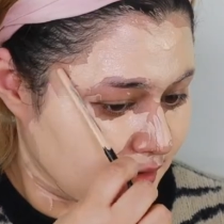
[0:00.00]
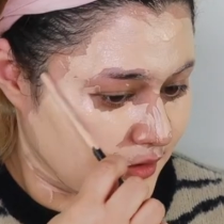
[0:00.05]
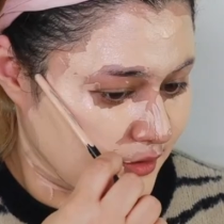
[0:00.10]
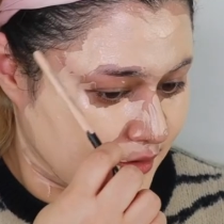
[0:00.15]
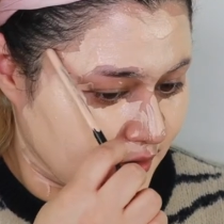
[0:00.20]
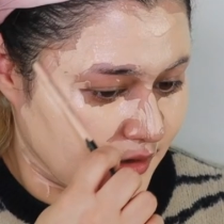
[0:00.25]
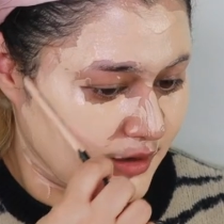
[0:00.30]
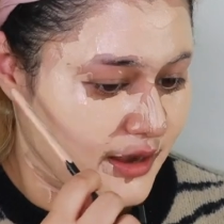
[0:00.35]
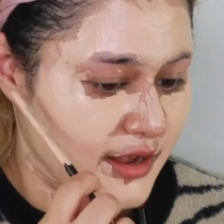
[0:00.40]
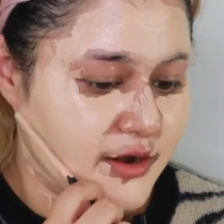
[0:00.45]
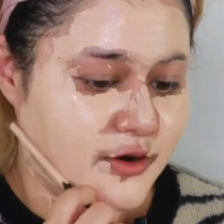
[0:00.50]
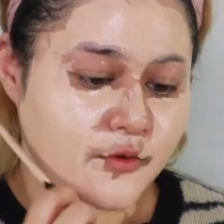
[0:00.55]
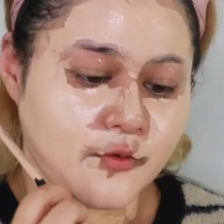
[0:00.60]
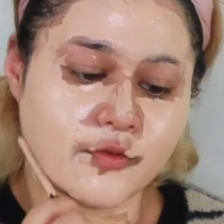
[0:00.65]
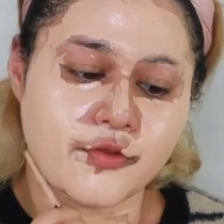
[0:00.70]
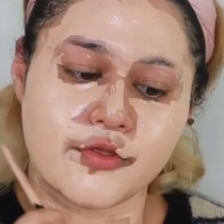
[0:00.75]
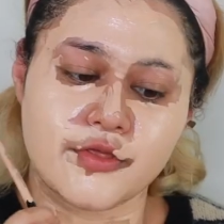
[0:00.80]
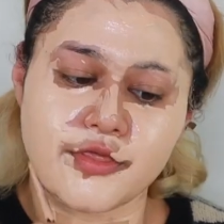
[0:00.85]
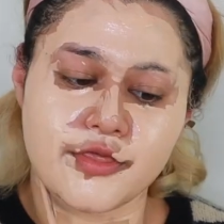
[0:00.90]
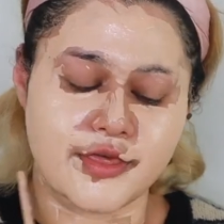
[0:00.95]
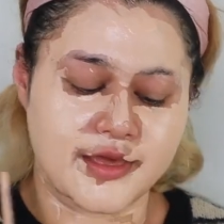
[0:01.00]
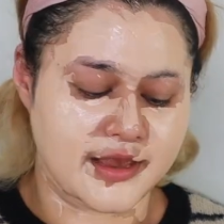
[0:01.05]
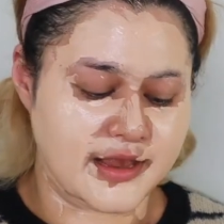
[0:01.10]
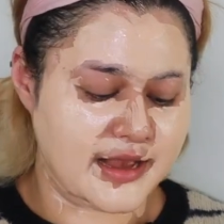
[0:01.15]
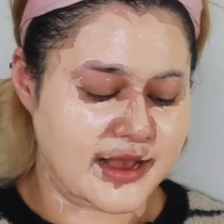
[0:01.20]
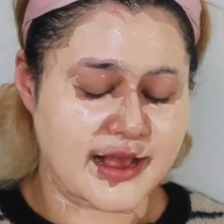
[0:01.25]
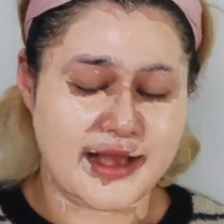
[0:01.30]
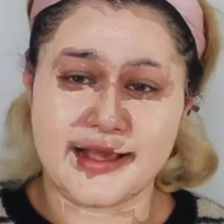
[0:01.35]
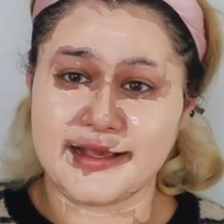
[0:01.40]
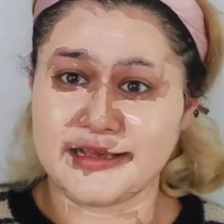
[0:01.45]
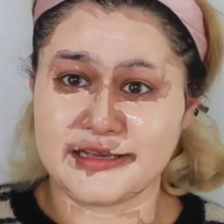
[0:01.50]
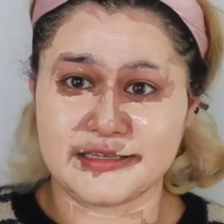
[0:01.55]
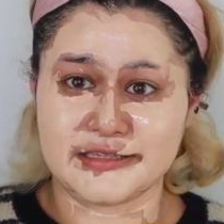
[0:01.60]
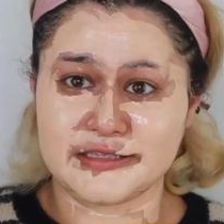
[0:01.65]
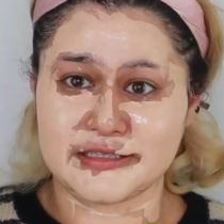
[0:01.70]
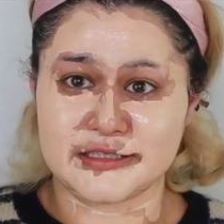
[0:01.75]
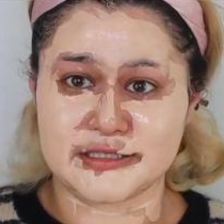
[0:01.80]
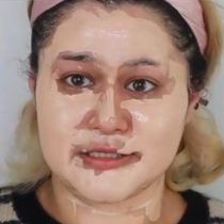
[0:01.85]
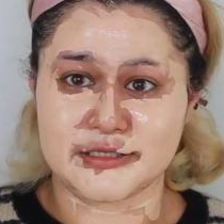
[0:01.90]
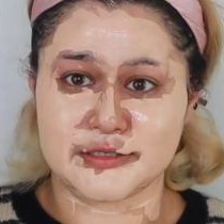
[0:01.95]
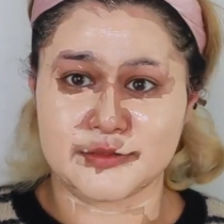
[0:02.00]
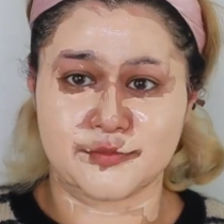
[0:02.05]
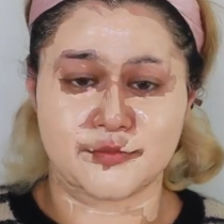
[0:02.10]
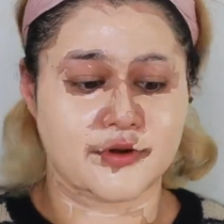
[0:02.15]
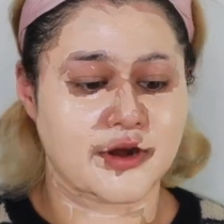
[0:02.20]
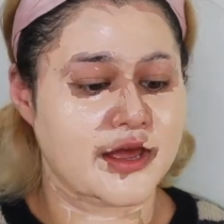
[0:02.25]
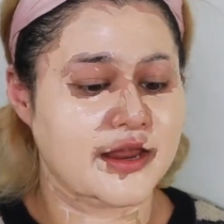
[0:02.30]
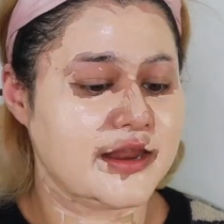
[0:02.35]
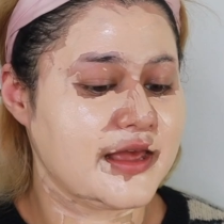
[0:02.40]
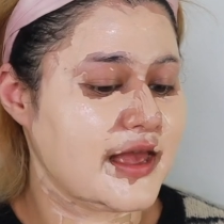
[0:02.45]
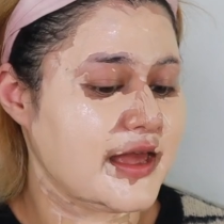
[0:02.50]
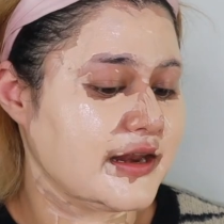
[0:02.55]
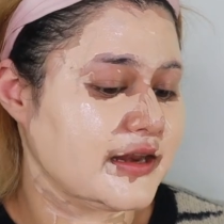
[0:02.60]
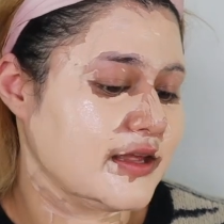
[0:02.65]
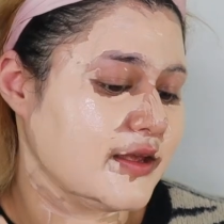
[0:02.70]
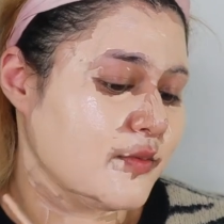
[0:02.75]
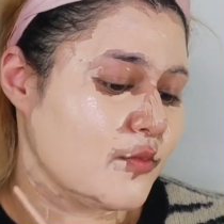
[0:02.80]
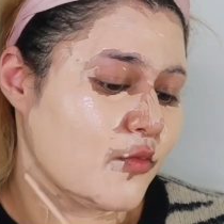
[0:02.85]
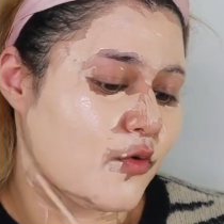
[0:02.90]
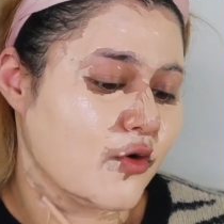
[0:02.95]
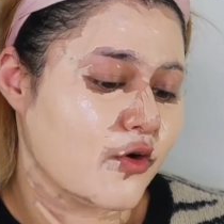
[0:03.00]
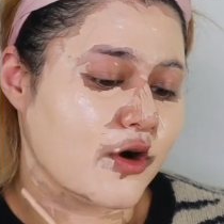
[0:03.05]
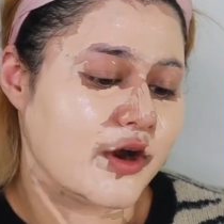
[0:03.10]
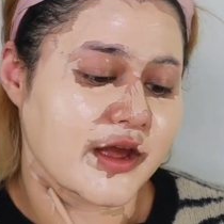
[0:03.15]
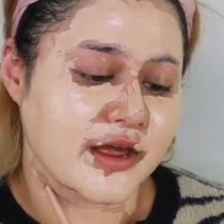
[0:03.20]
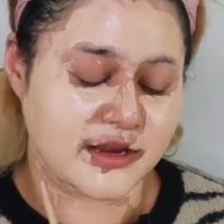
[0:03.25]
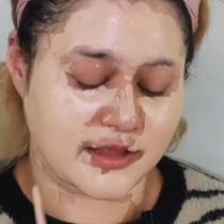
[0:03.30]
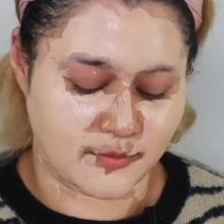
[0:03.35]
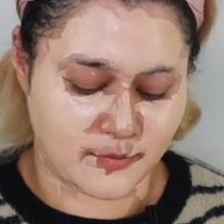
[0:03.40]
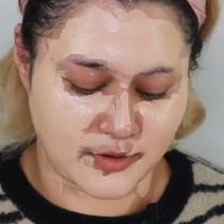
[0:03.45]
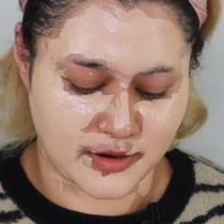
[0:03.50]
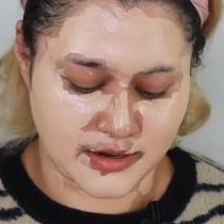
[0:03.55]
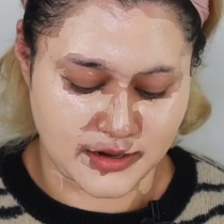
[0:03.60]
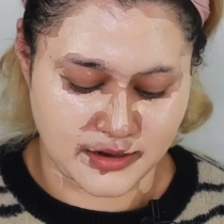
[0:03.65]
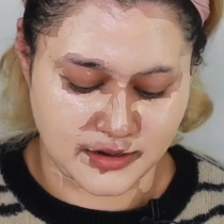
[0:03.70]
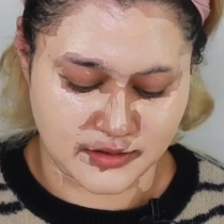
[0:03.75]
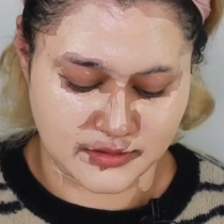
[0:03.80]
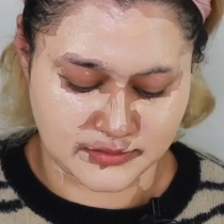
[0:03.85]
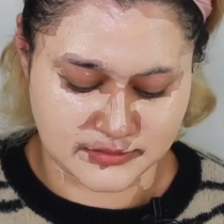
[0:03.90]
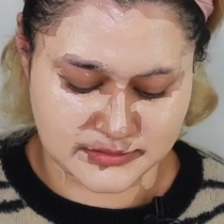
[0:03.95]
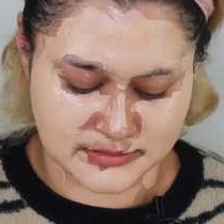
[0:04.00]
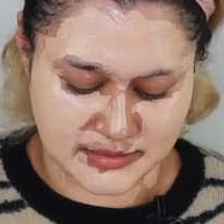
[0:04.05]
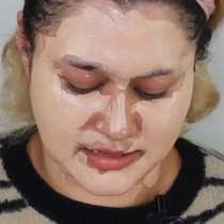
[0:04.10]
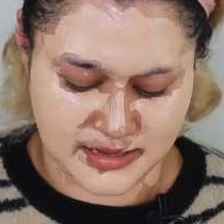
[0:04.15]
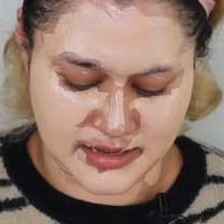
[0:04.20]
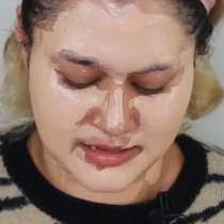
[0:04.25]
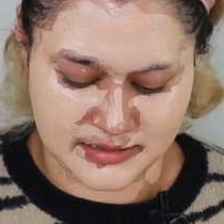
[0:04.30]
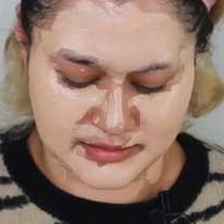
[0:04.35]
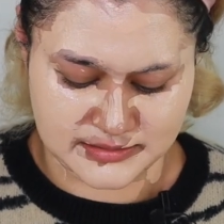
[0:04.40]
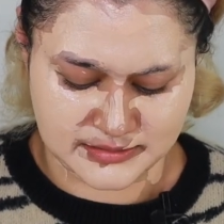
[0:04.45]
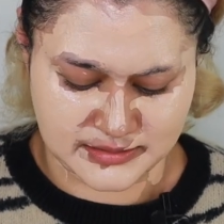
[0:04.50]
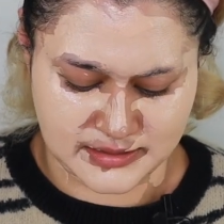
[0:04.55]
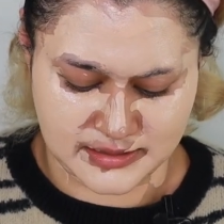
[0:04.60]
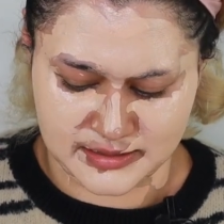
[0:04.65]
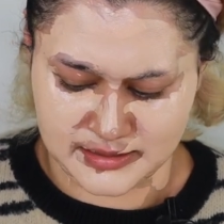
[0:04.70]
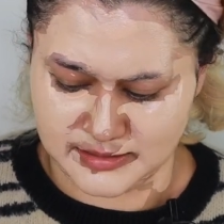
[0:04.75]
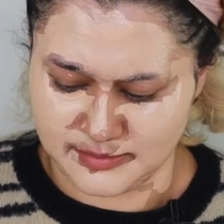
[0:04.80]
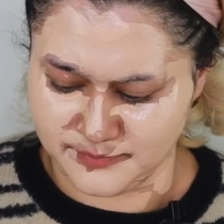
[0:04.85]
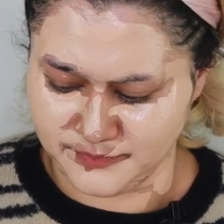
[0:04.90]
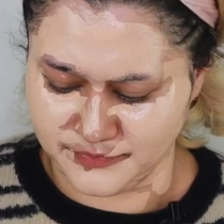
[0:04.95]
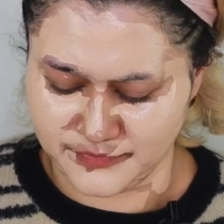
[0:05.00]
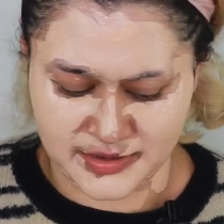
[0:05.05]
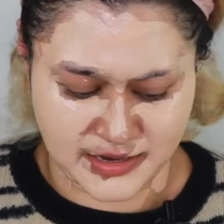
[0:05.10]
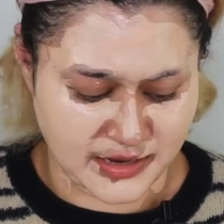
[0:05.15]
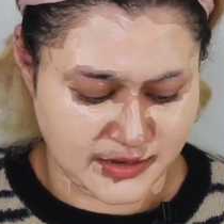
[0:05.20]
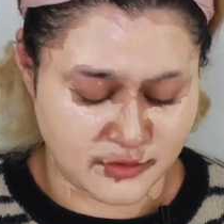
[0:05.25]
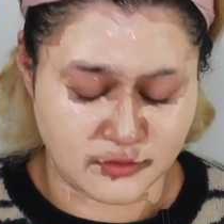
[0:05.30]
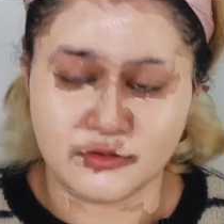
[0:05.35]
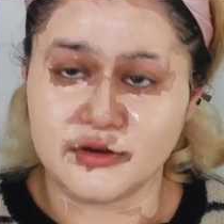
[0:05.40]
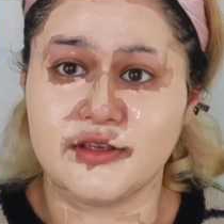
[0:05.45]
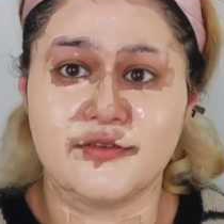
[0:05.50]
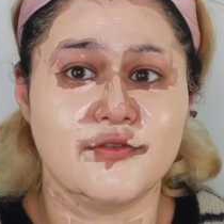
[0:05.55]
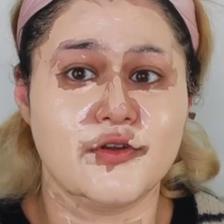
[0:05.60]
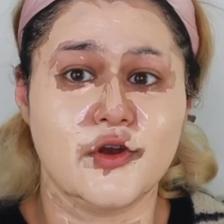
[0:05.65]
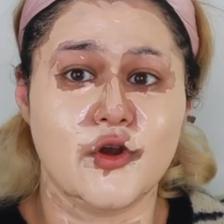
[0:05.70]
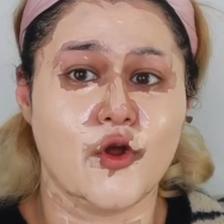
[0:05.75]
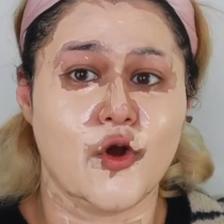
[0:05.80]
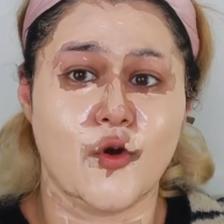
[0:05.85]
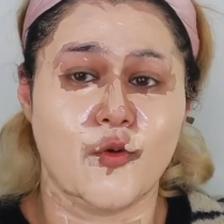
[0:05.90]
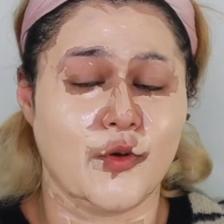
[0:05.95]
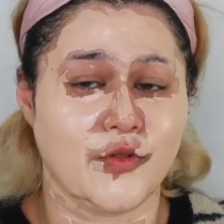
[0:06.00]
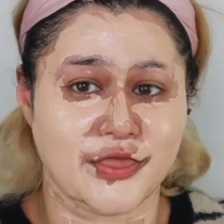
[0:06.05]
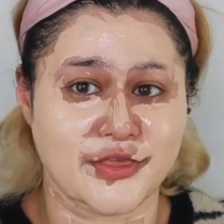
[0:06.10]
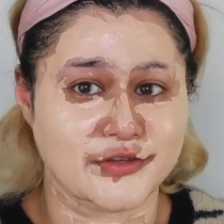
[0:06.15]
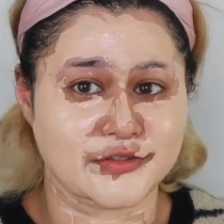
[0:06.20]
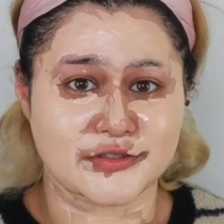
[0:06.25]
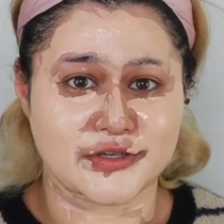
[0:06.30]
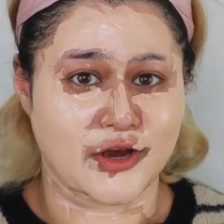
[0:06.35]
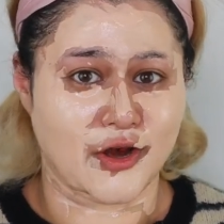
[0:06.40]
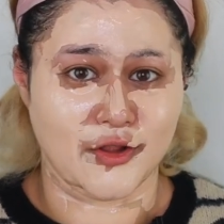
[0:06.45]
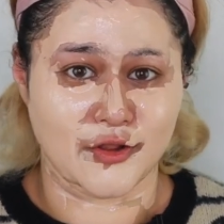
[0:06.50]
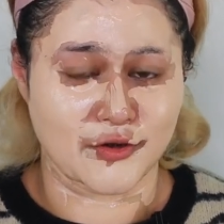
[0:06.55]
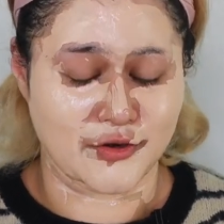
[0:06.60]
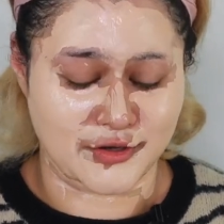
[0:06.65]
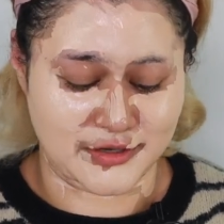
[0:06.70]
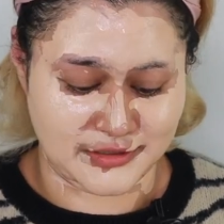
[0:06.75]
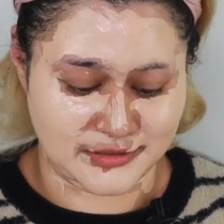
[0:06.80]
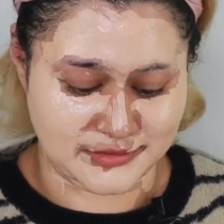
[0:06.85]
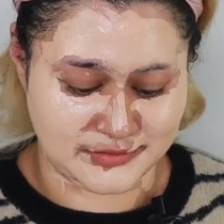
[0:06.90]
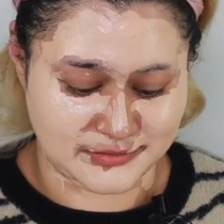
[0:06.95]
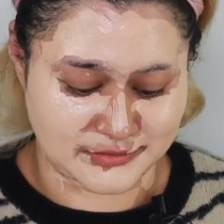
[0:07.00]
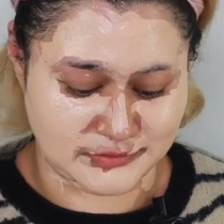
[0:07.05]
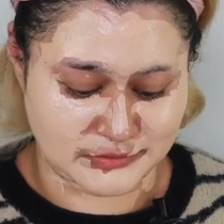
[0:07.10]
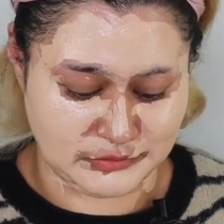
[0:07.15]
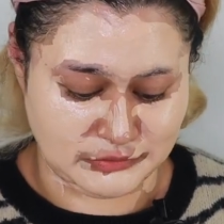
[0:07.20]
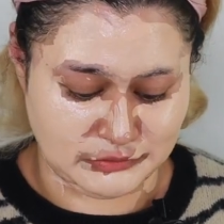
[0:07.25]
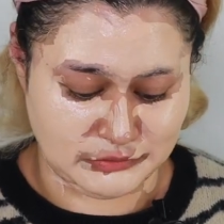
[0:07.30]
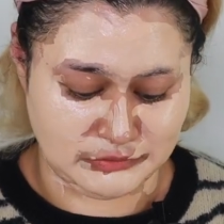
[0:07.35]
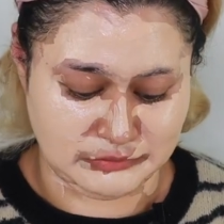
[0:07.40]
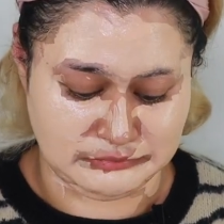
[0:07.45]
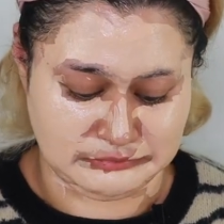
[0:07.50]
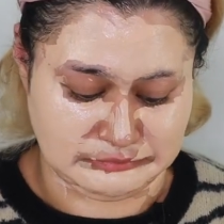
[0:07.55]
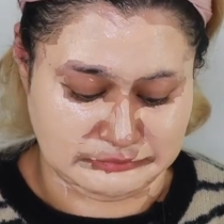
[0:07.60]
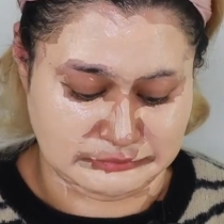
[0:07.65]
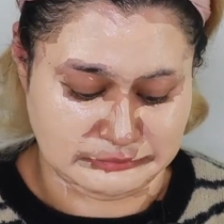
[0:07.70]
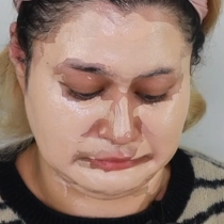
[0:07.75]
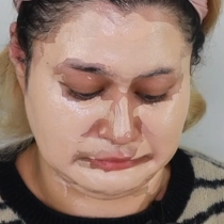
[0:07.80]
Okay, I don't think I can spread any more anywhere else, and I don't even know what this color is, so